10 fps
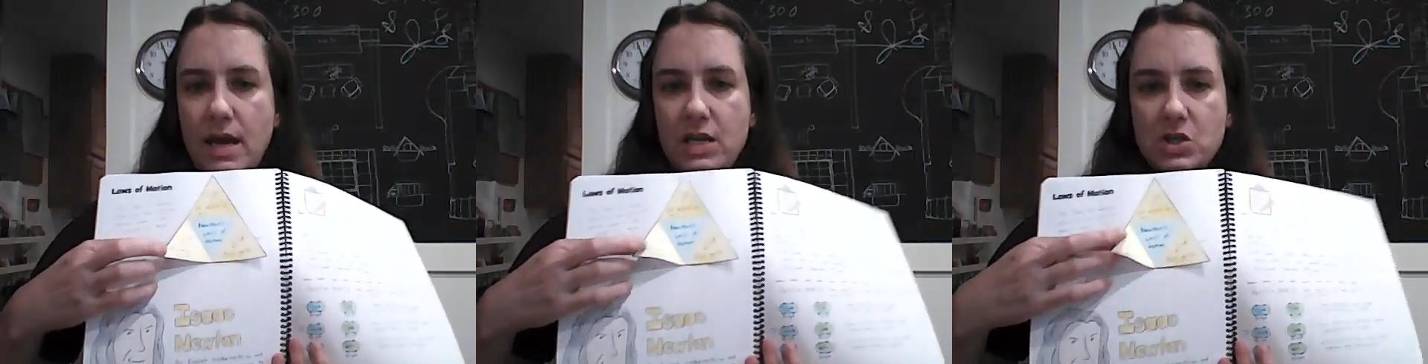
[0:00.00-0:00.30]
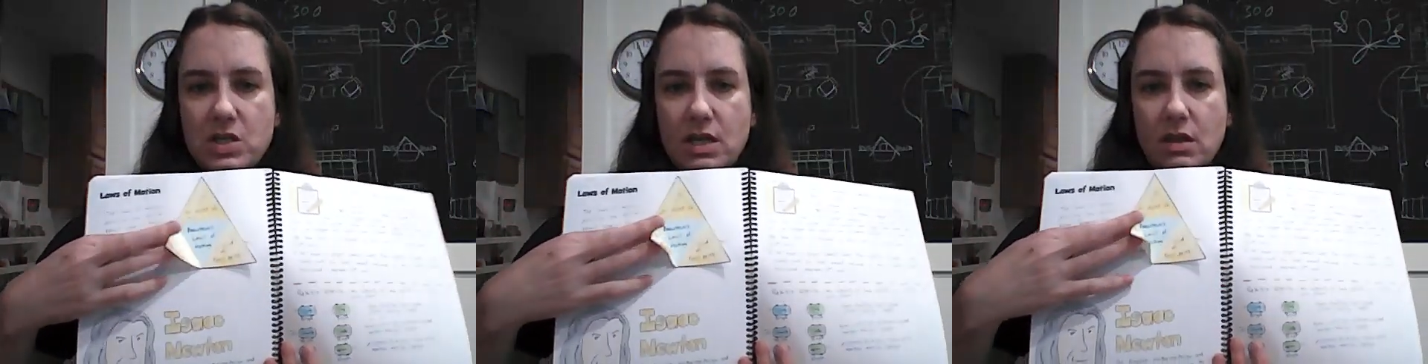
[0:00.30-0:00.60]
And
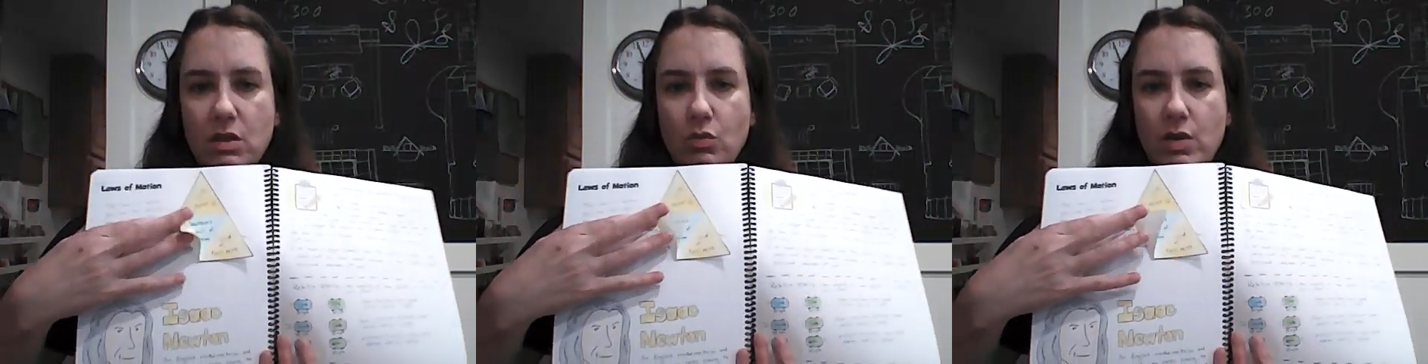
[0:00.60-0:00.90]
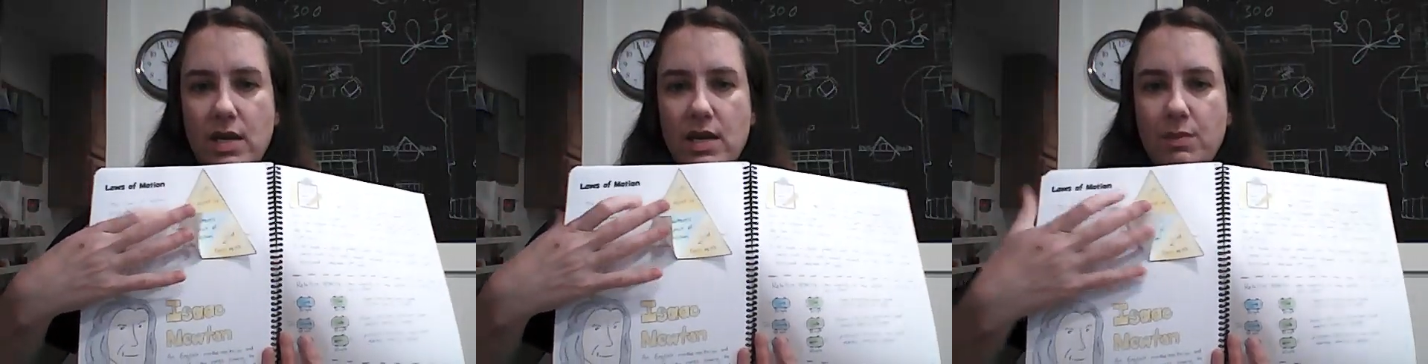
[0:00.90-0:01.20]
it's just a
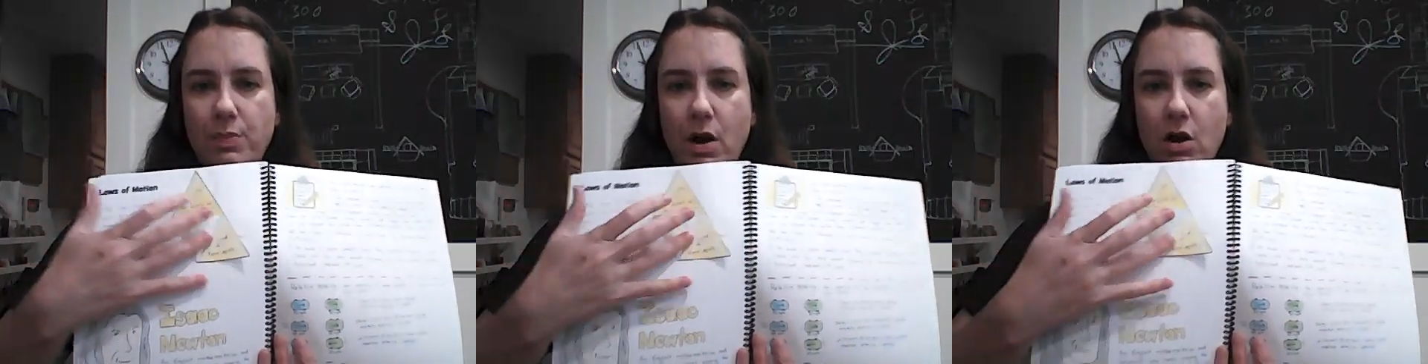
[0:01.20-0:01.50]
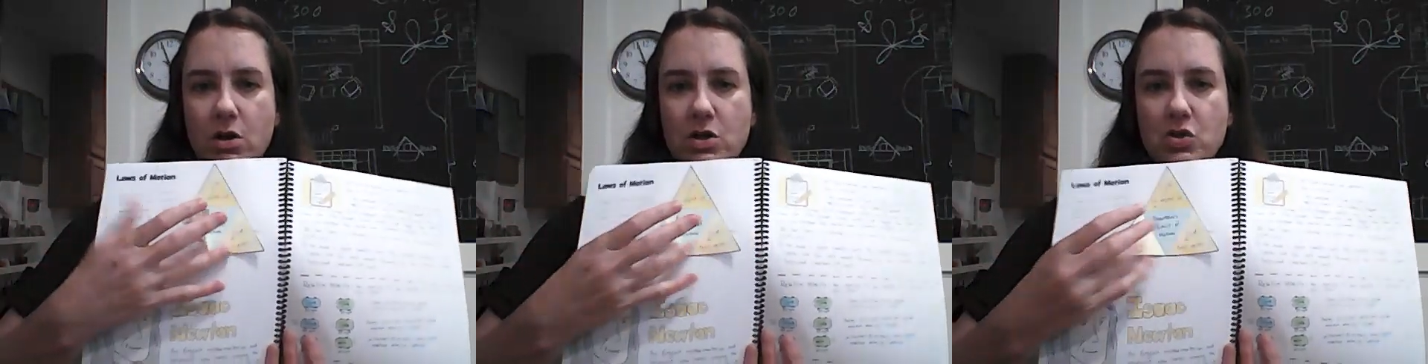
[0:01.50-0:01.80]

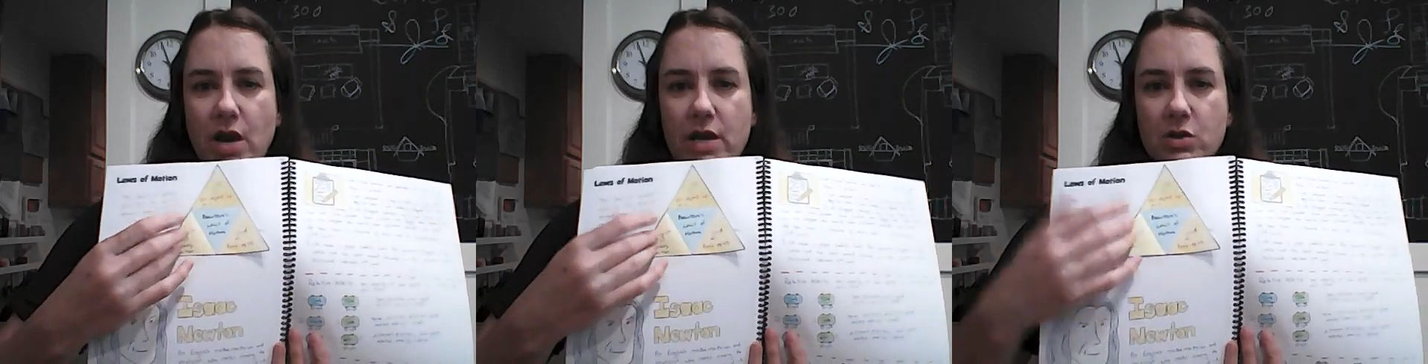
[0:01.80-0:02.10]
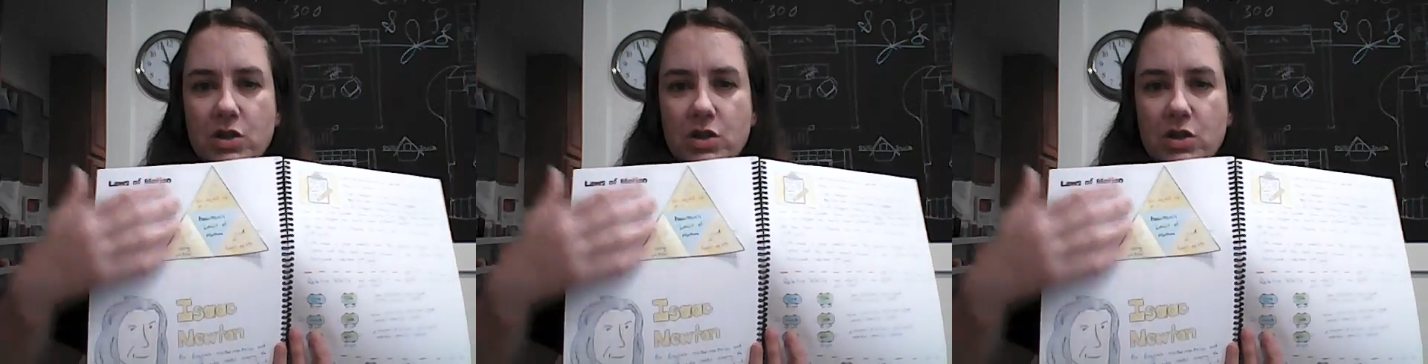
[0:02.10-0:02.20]
3-part triangle.